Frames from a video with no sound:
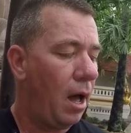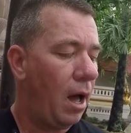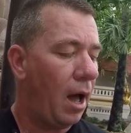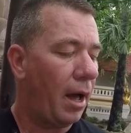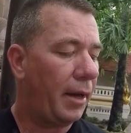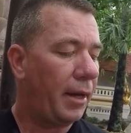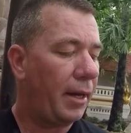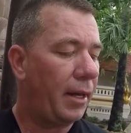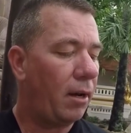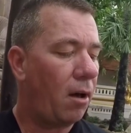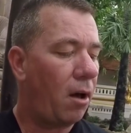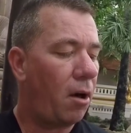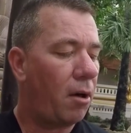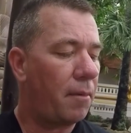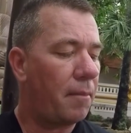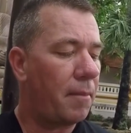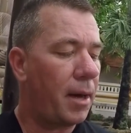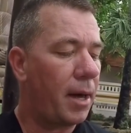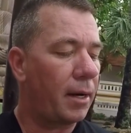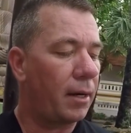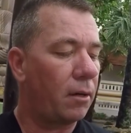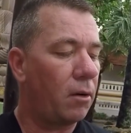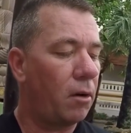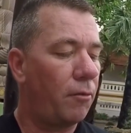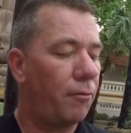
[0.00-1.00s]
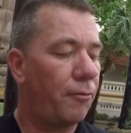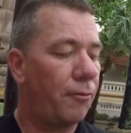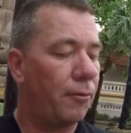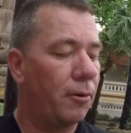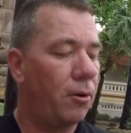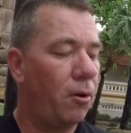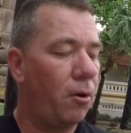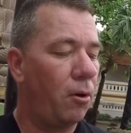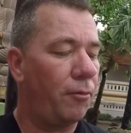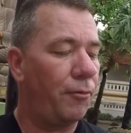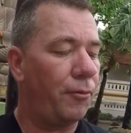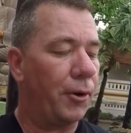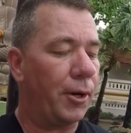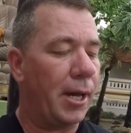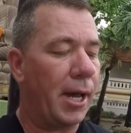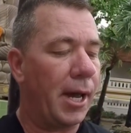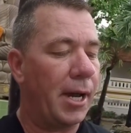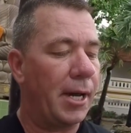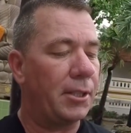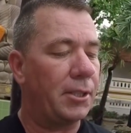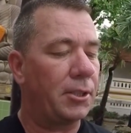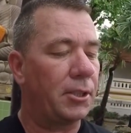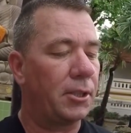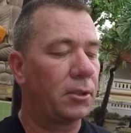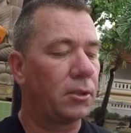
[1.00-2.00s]
I get automatic
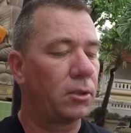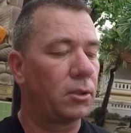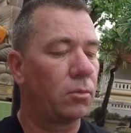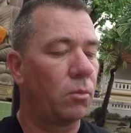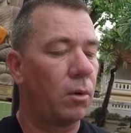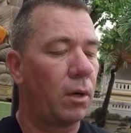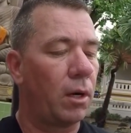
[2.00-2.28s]
notifications